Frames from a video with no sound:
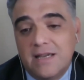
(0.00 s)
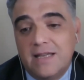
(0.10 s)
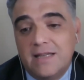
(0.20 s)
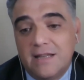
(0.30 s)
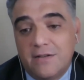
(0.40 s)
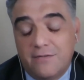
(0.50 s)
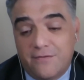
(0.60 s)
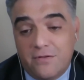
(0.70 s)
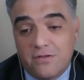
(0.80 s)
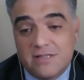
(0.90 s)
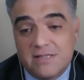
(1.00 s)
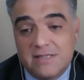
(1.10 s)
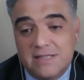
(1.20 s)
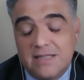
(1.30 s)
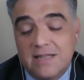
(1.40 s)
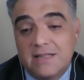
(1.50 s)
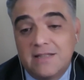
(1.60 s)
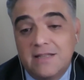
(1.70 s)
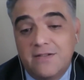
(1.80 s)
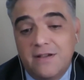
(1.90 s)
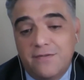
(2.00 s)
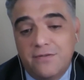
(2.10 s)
And of course, indeed, that if